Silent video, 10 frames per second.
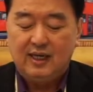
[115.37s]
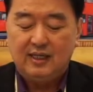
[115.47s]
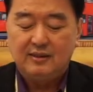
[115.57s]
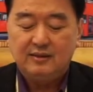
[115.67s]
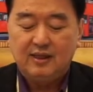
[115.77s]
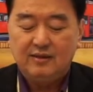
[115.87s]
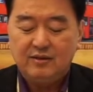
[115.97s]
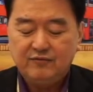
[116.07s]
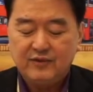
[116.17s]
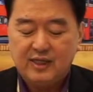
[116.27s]
And
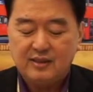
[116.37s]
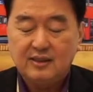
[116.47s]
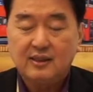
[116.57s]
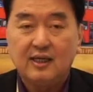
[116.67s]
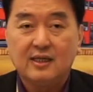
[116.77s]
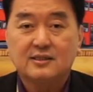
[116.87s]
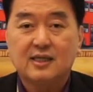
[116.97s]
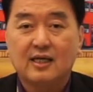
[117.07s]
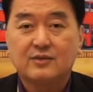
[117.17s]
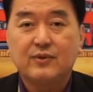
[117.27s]
not forgetting is,
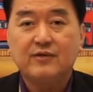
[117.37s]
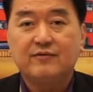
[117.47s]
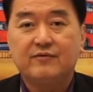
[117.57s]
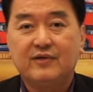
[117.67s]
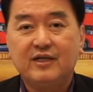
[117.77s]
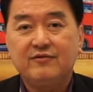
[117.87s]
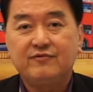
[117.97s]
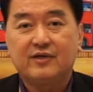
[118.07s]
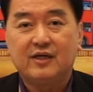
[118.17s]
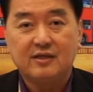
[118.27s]
as we leave
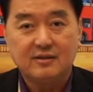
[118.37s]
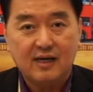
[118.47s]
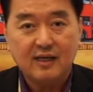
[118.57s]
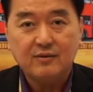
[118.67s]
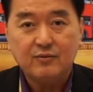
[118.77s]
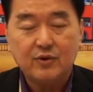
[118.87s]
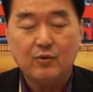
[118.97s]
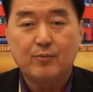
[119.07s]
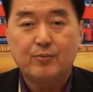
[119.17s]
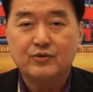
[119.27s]
Kinderdijk, we
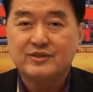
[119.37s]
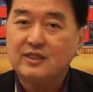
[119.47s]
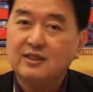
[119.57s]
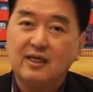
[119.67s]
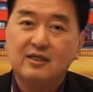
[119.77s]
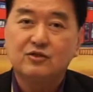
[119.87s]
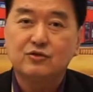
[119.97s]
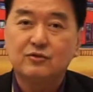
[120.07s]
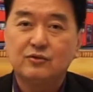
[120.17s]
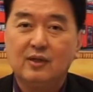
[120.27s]
will proceed
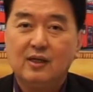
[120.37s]
into